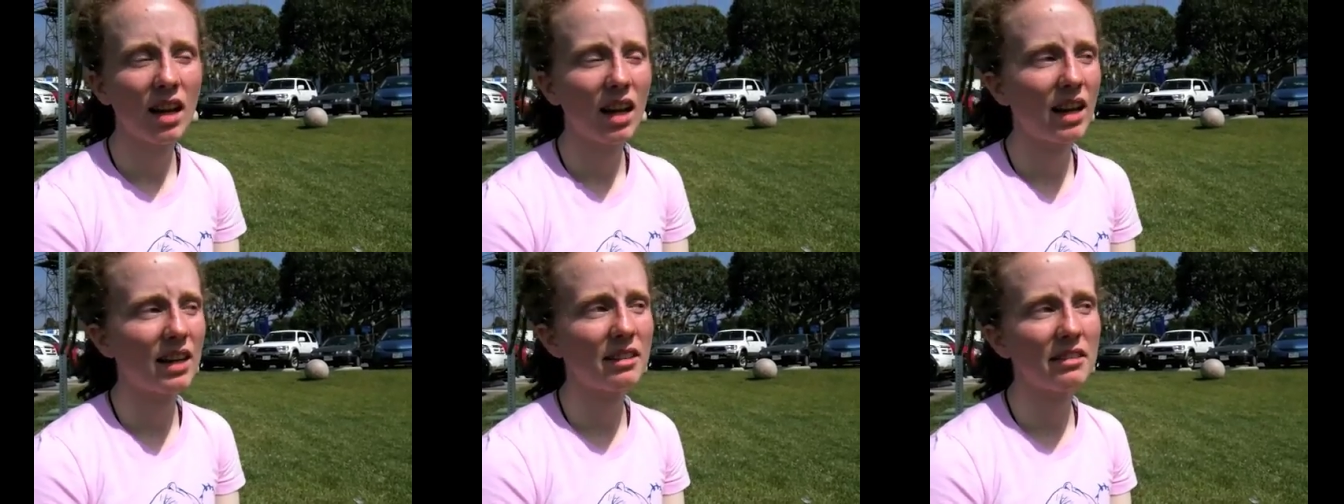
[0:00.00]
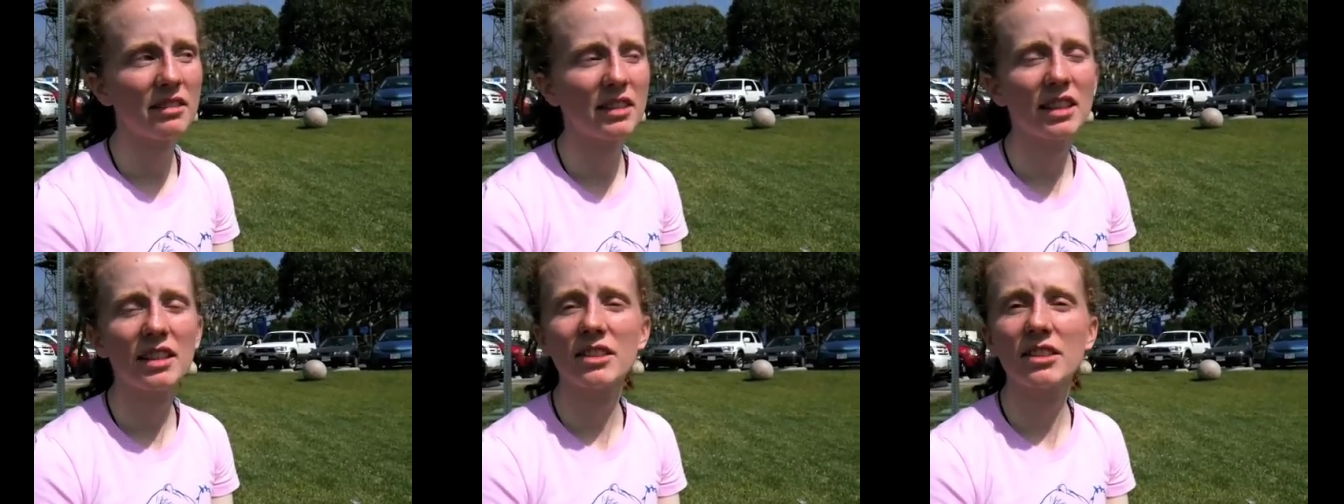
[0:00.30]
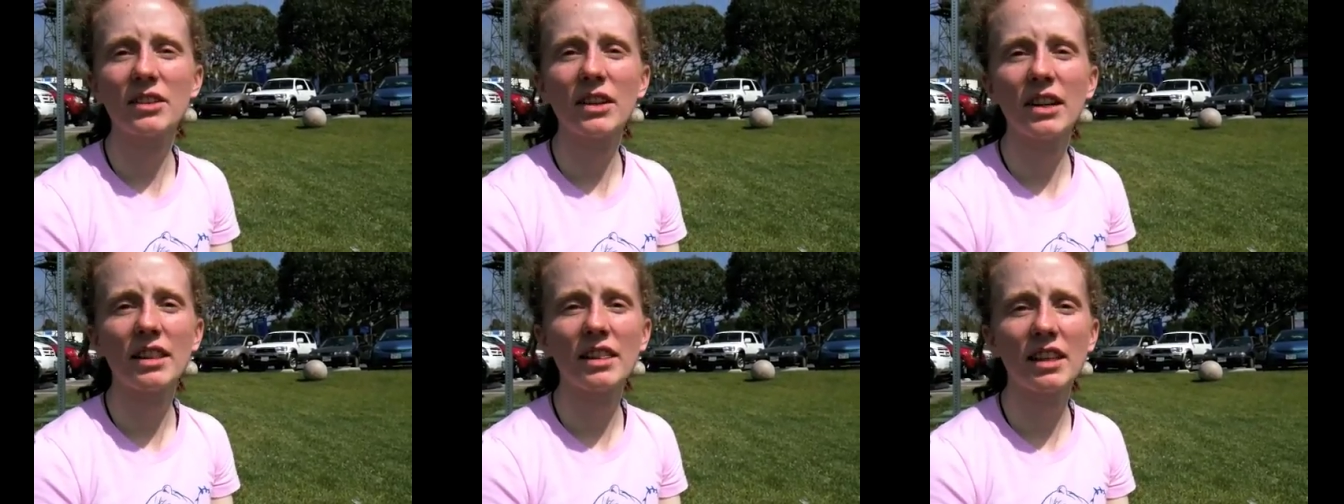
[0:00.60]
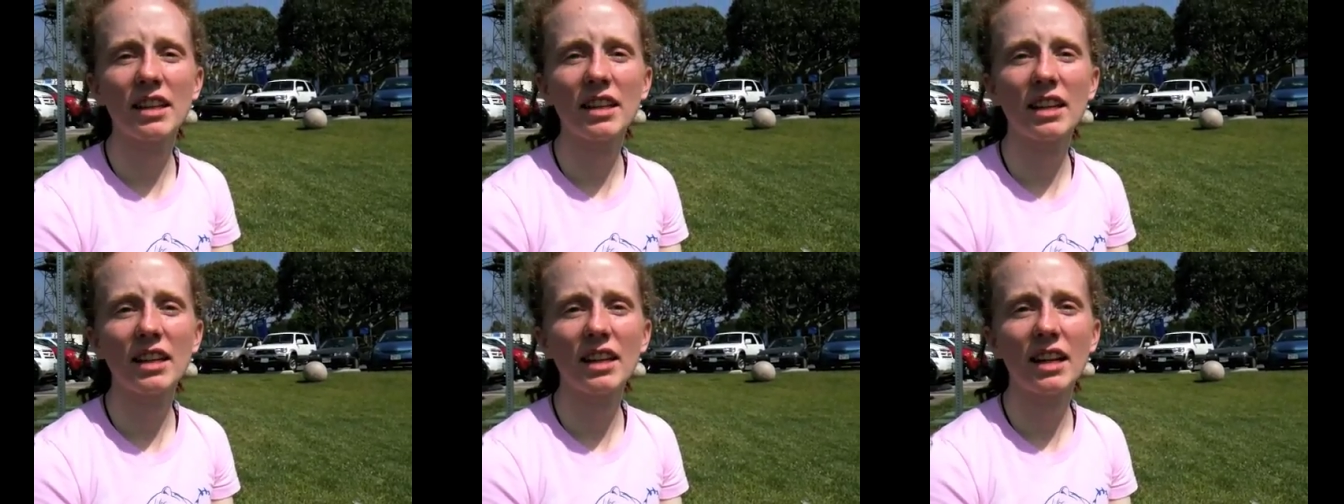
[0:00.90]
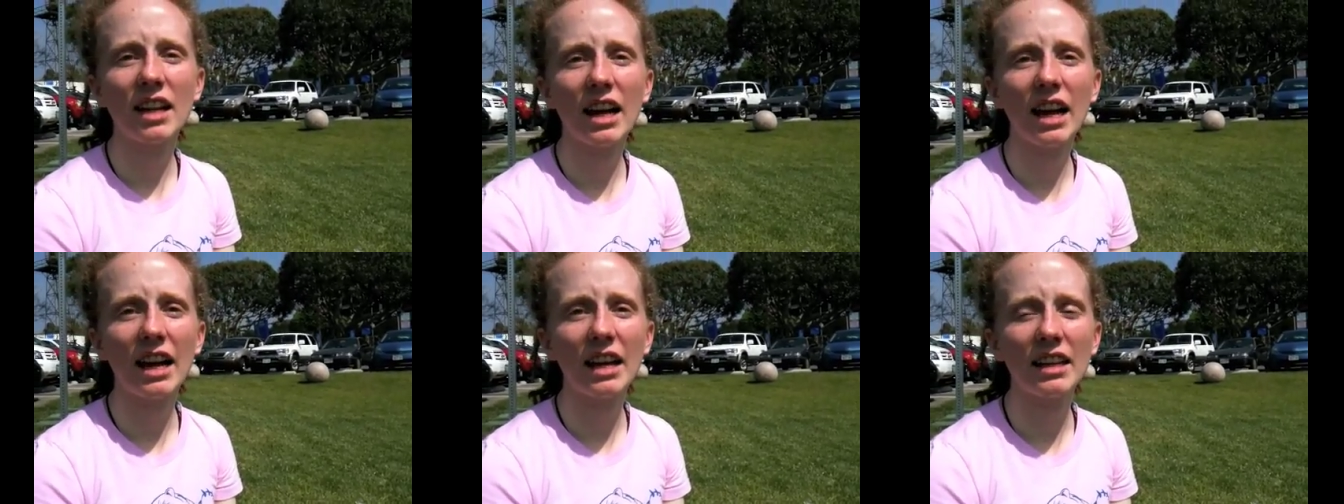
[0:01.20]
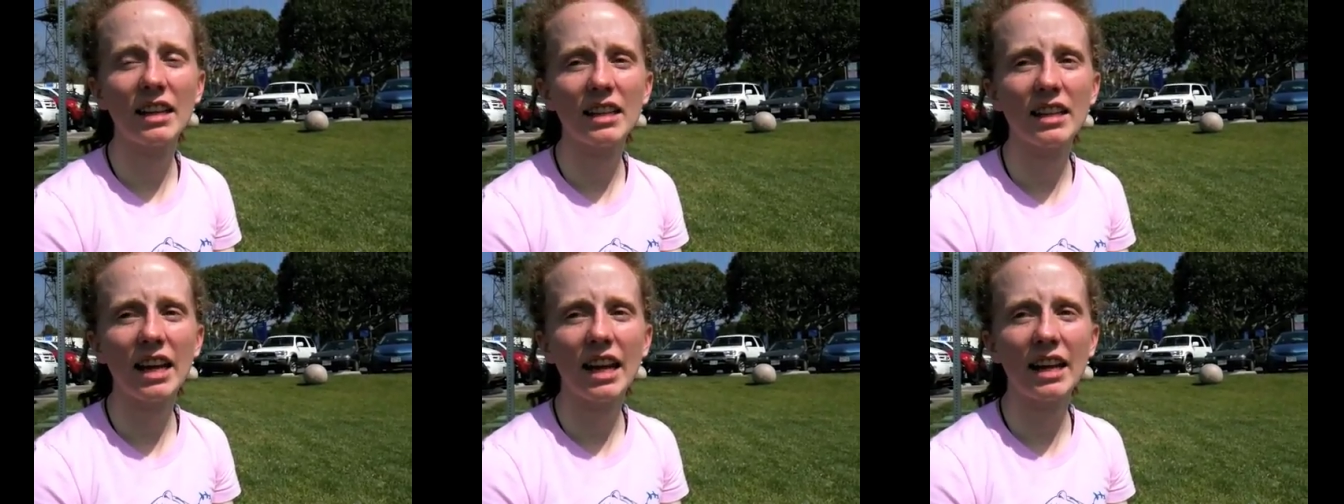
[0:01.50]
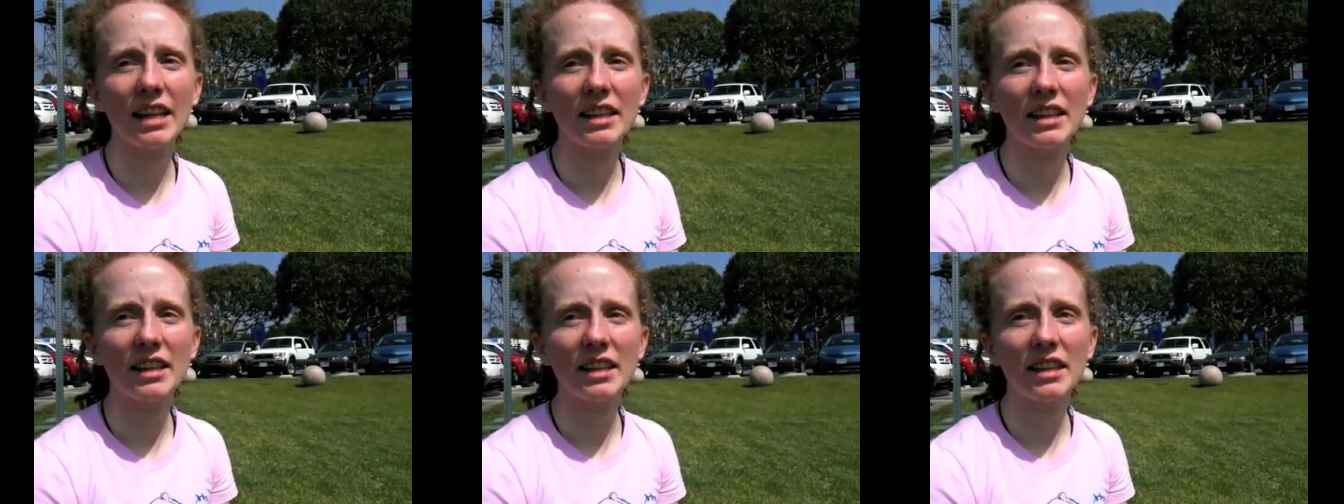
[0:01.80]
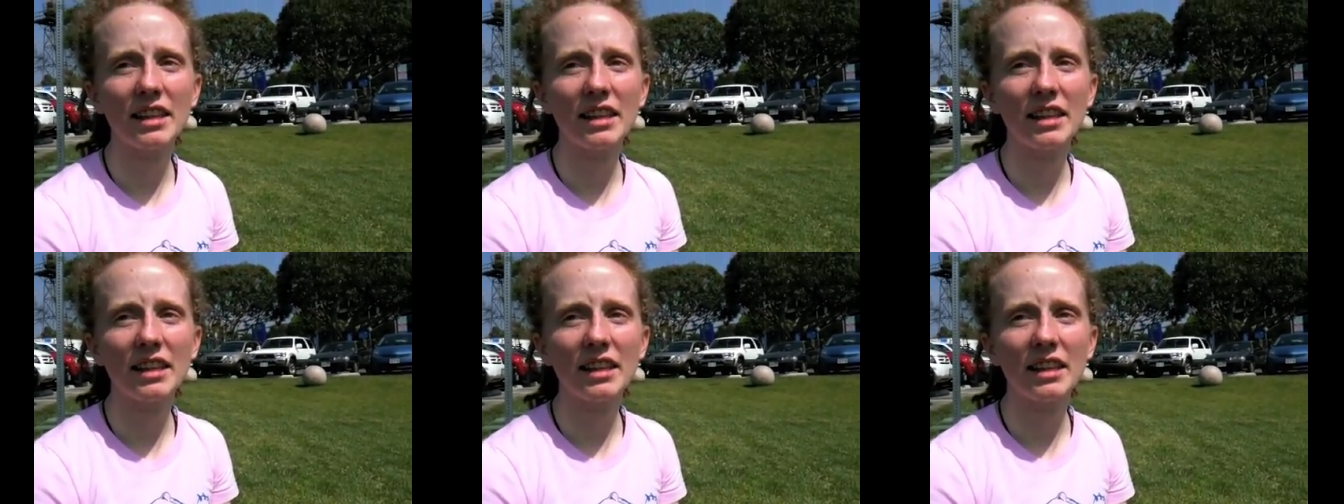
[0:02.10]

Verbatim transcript: I don't think so. I think at at